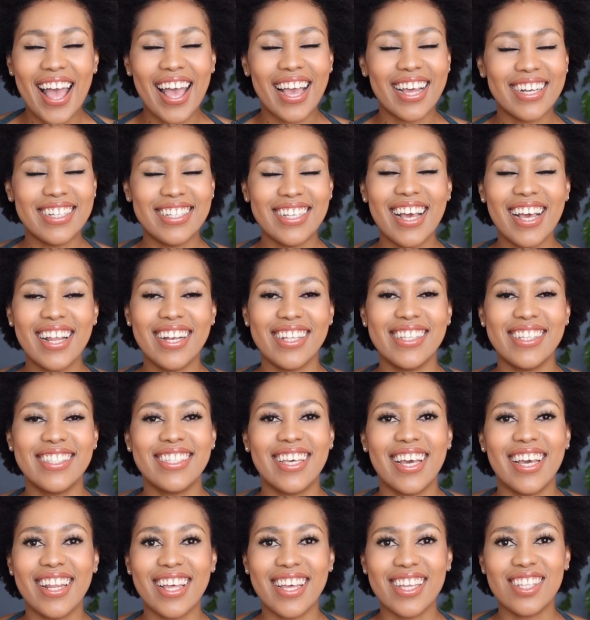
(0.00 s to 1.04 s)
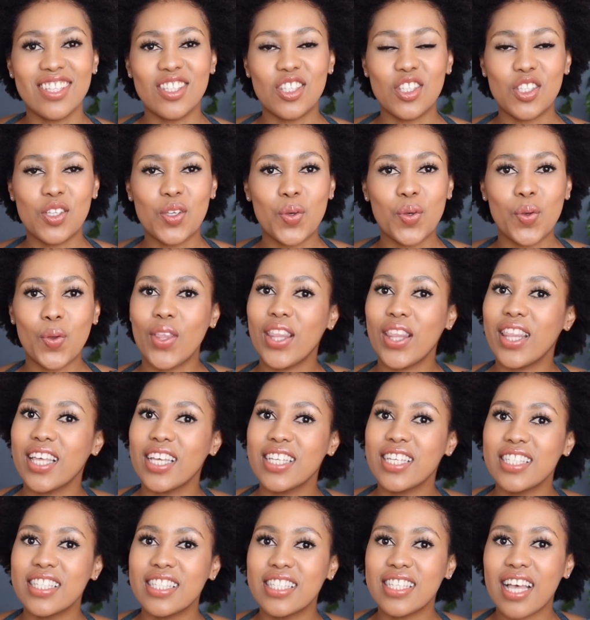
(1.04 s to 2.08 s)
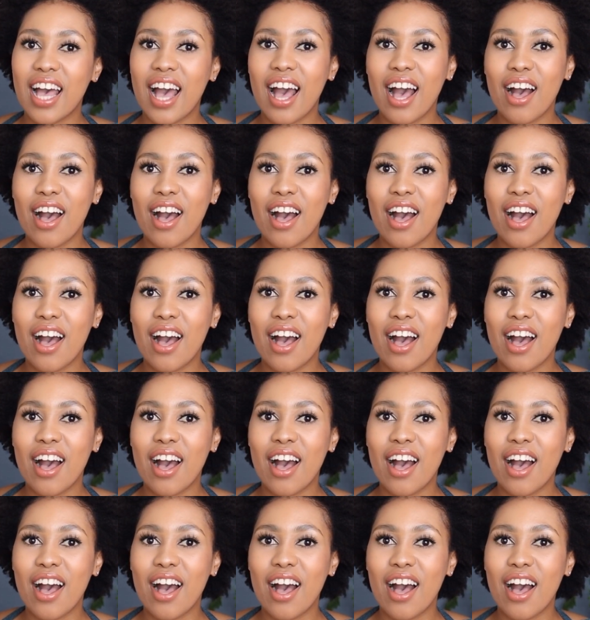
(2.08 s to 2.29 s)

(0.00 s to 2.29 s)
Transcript: And yeah, let's get into this